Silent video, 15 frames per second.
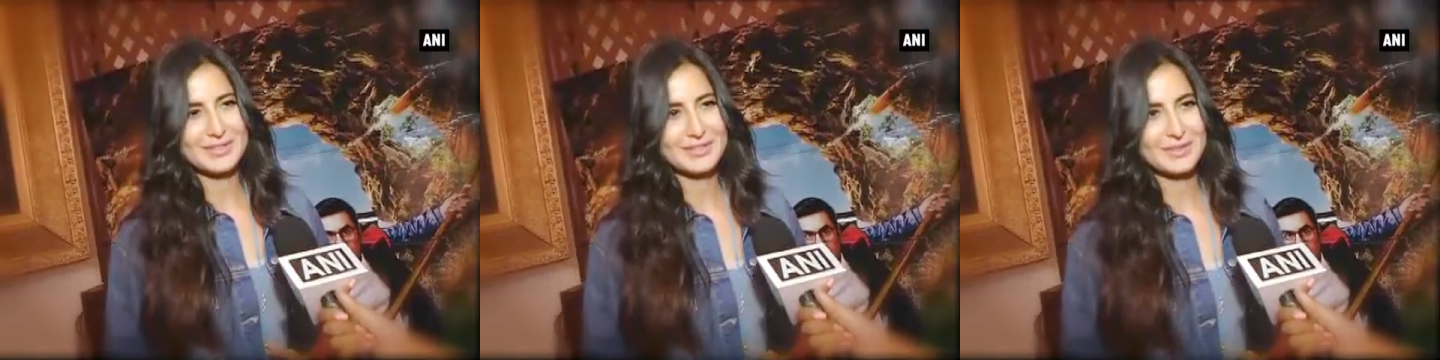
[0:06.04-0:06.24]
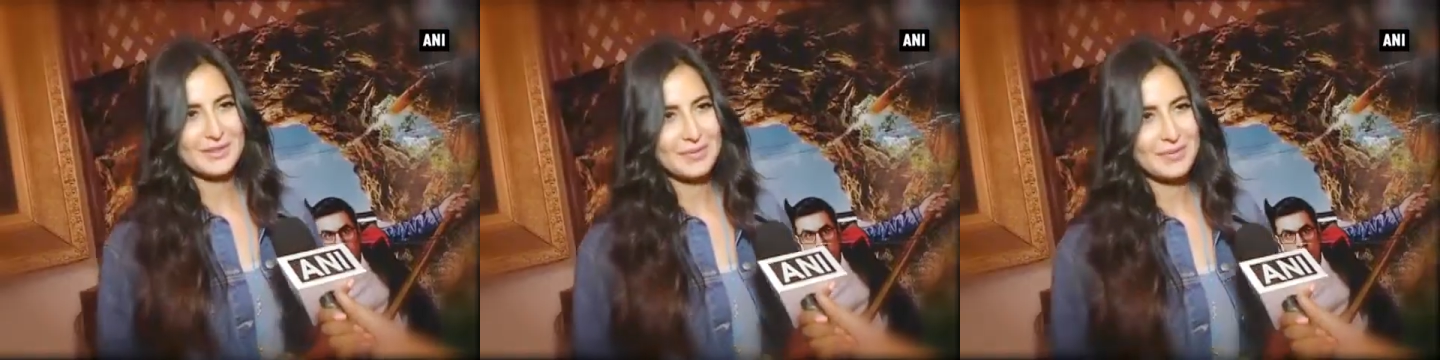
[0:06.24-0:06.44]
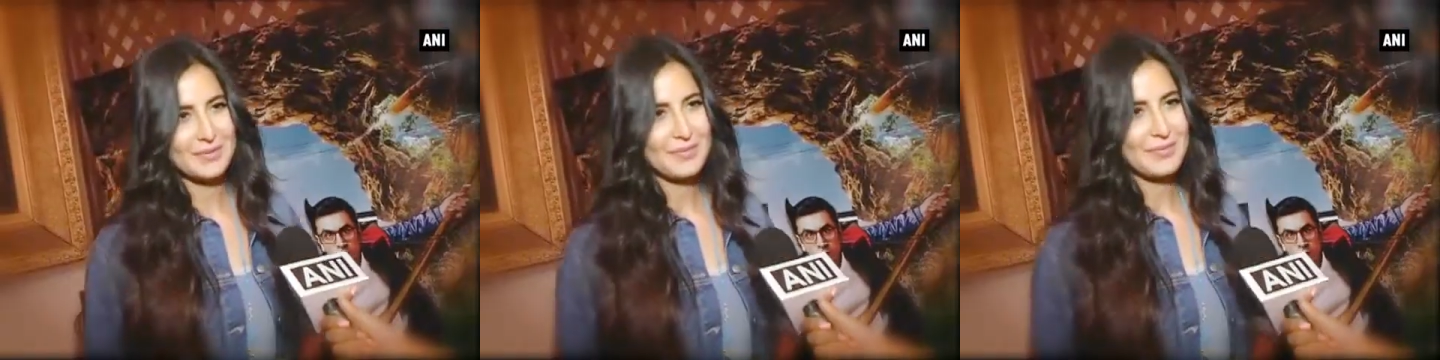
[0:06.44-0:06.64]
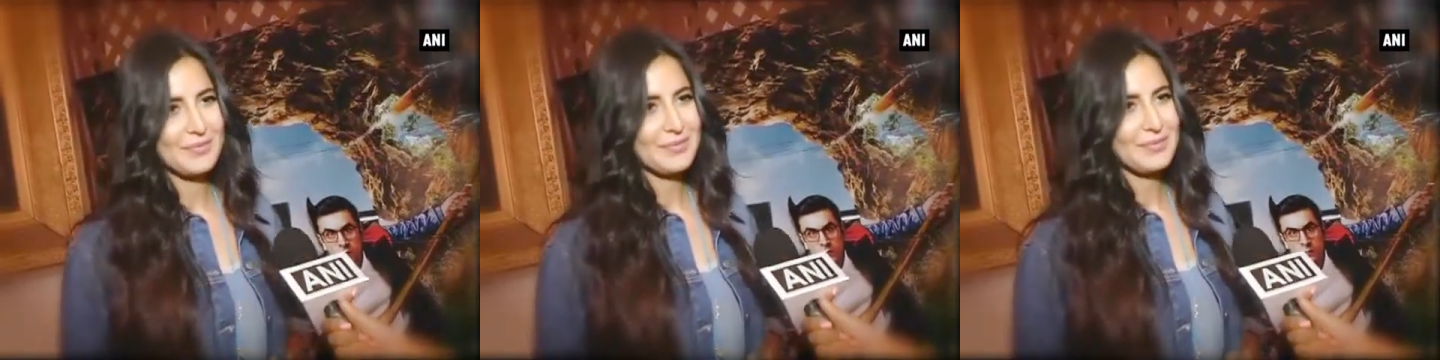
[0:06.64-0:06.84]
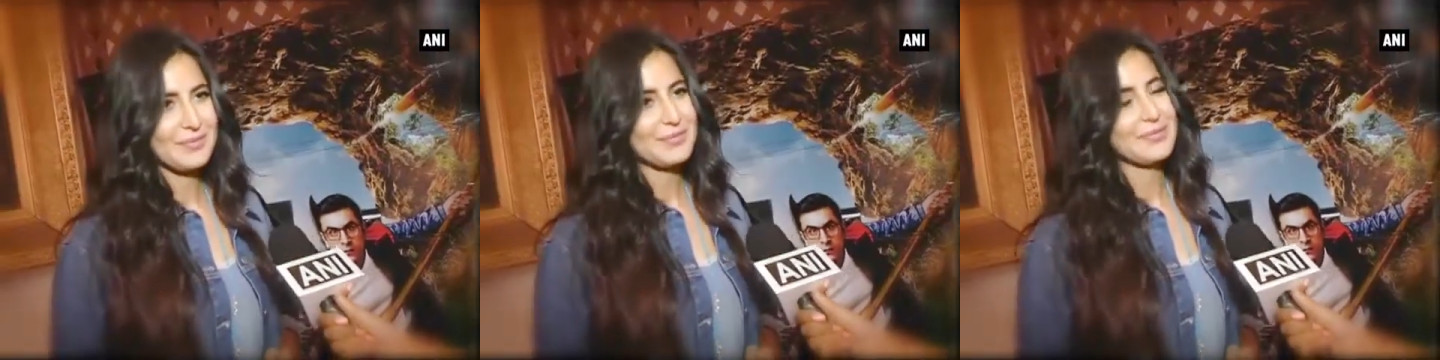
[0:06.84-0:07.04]
This is your
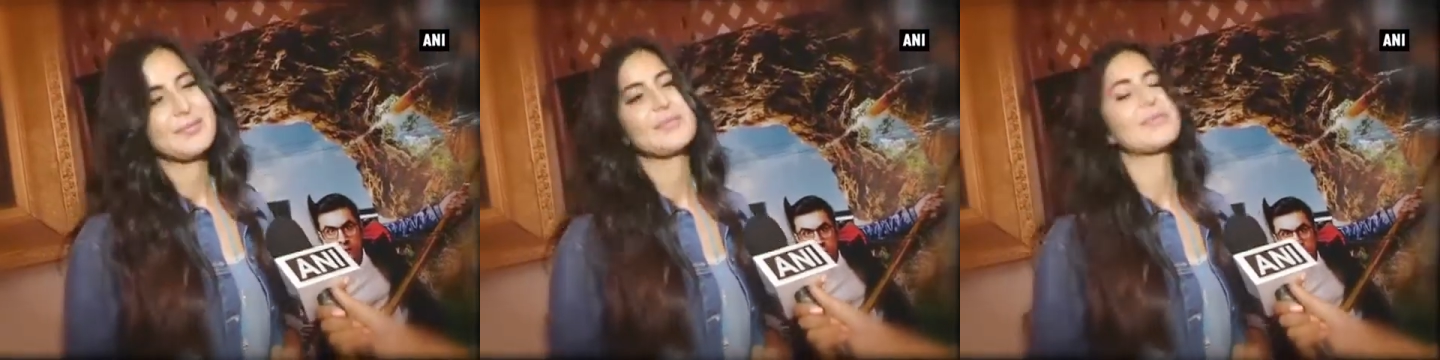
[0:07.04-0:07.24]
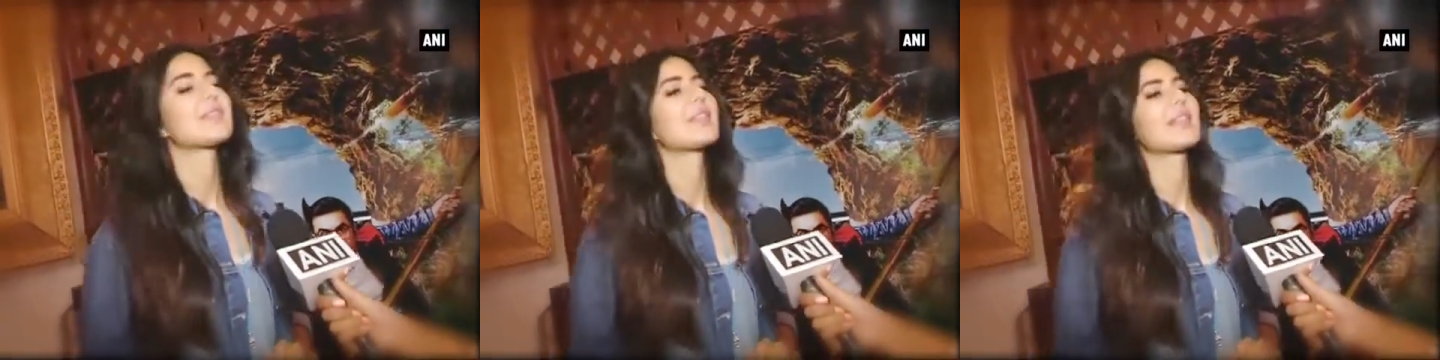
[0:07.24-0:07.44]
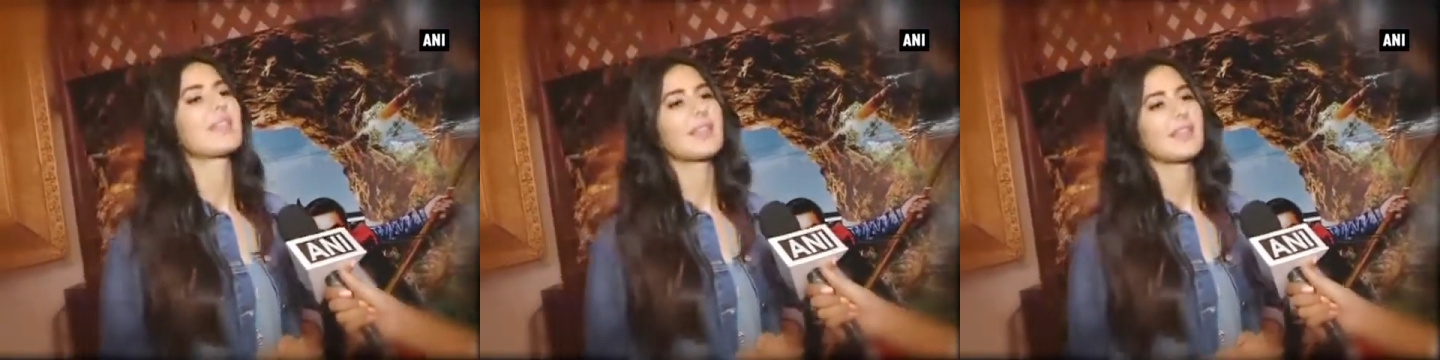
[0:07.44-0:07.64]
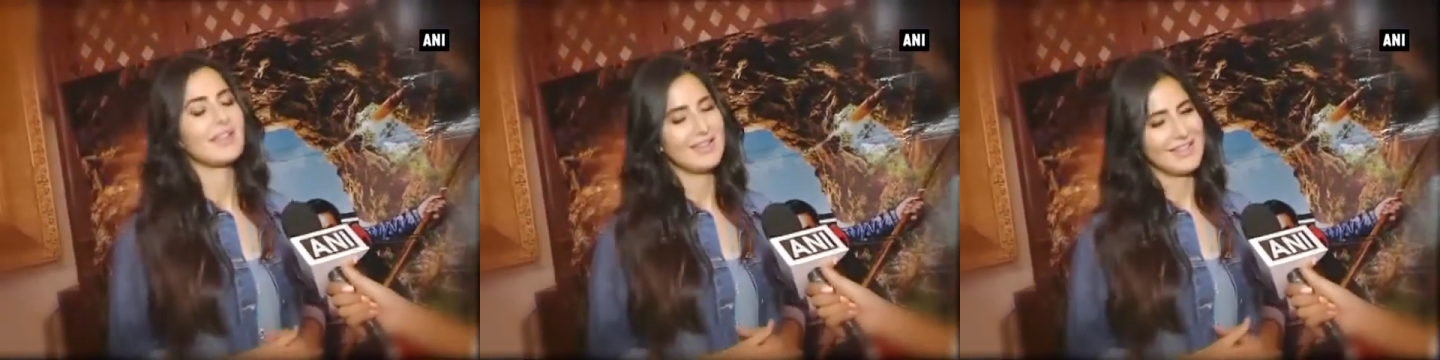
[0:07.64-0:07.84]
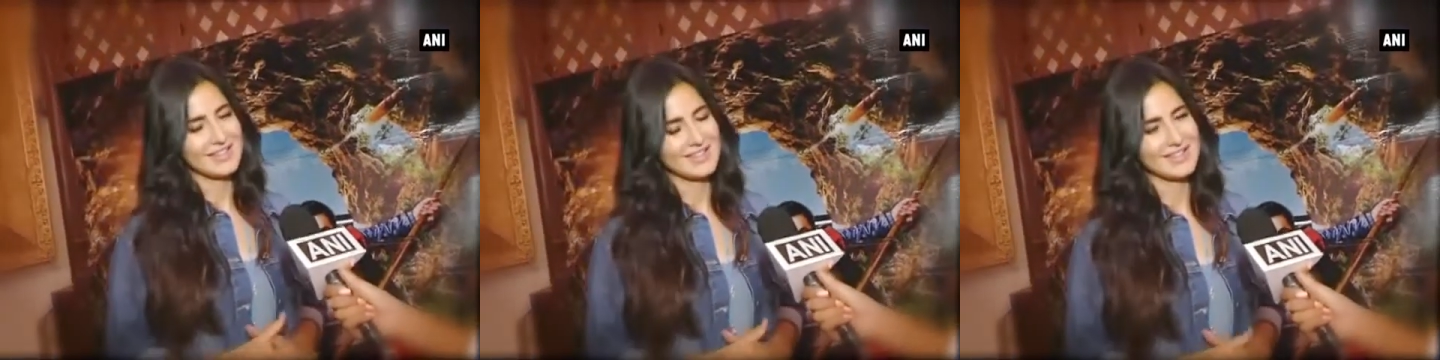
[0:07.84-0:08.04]
first film with Dada.
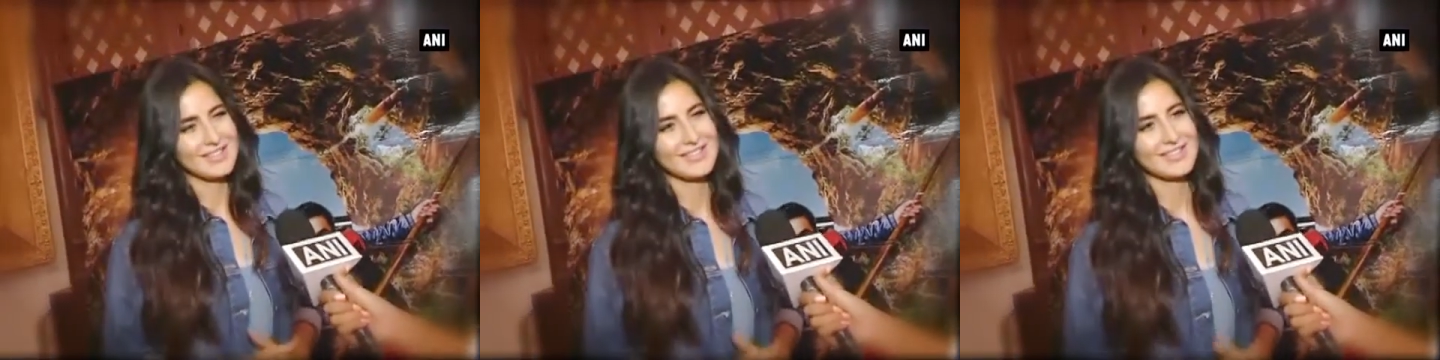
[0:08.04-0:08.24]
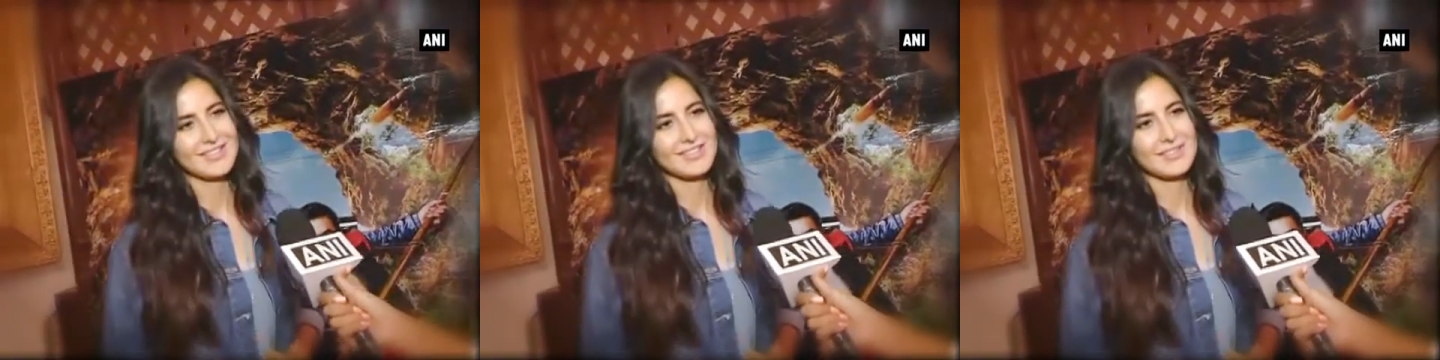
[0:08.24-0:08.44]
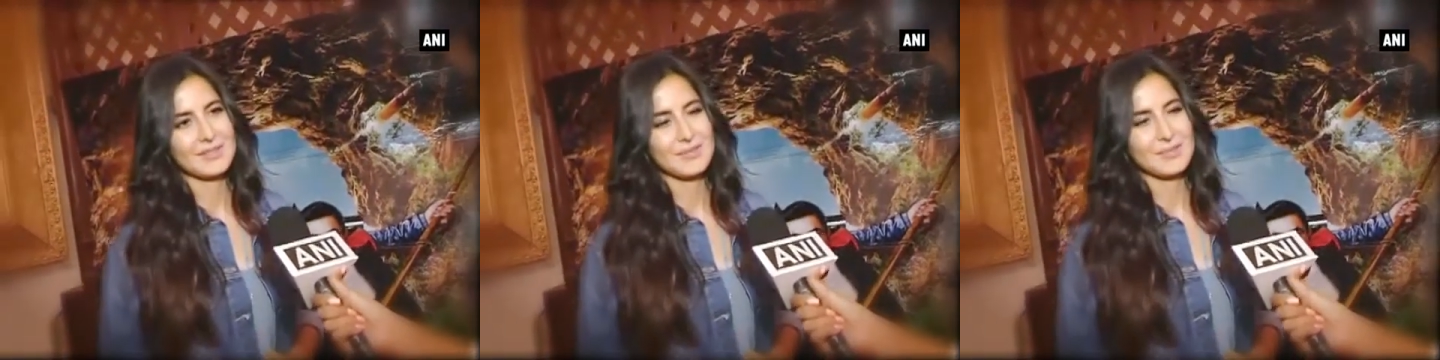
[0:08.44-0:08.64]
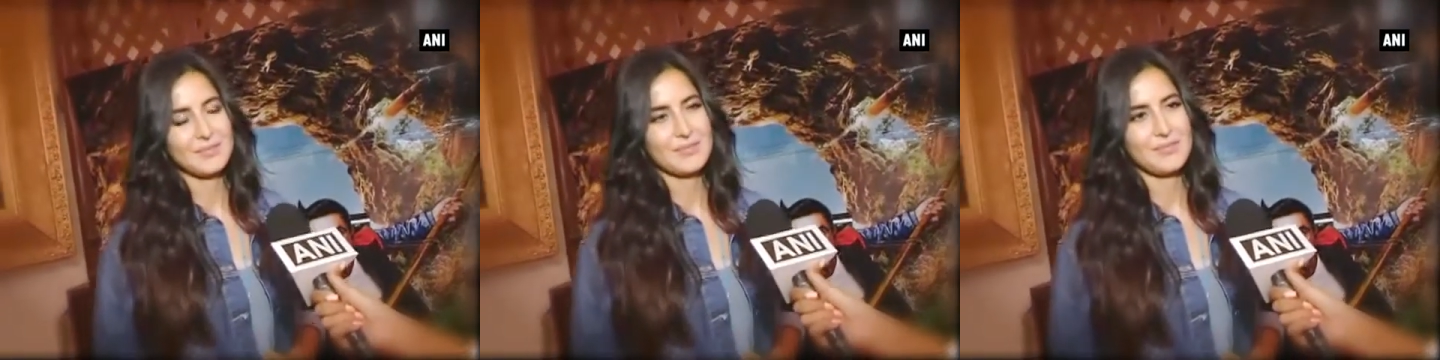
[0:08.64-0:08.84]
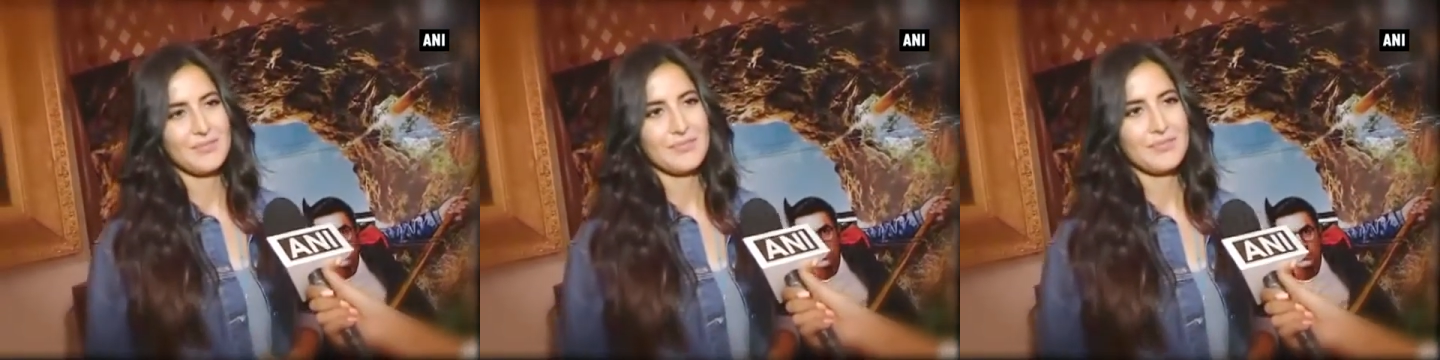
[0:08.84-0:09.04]
Yes. How does it
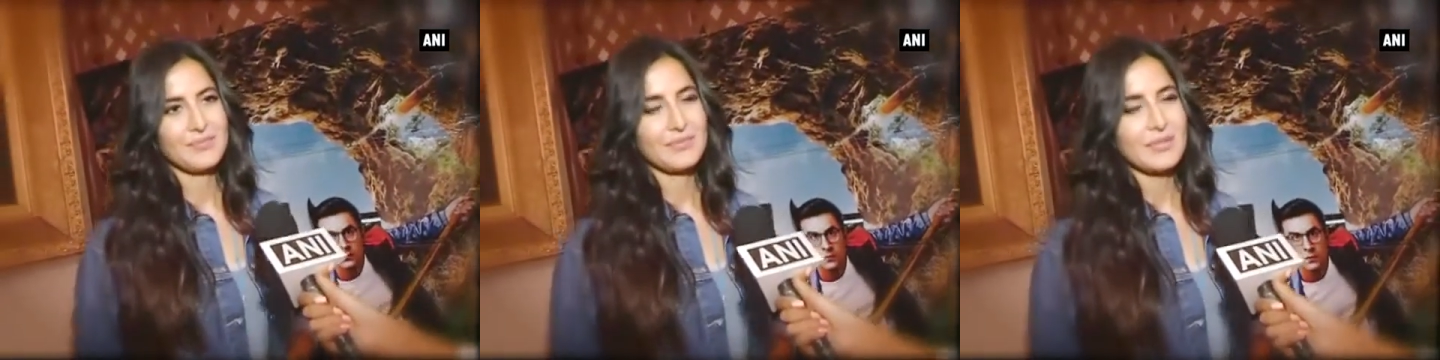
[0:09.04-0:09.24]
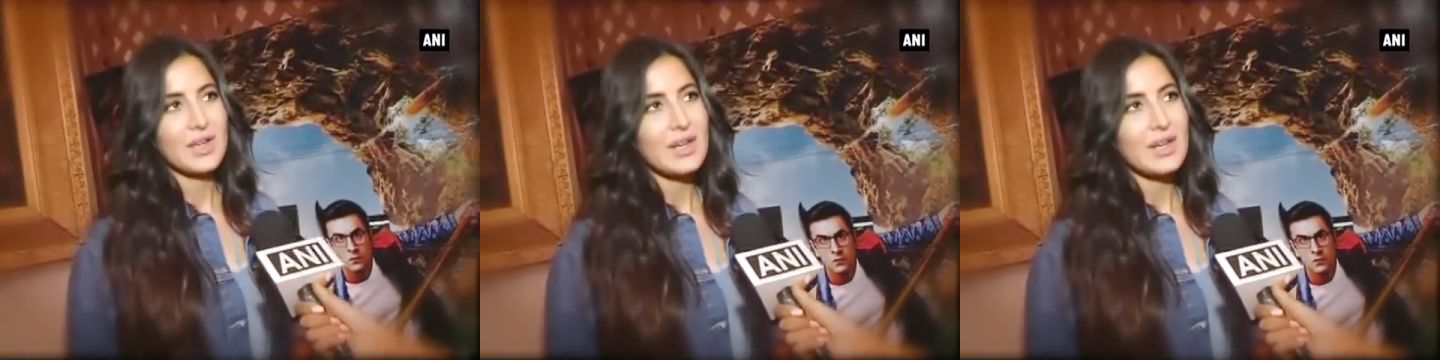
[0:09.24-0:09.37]
feel like?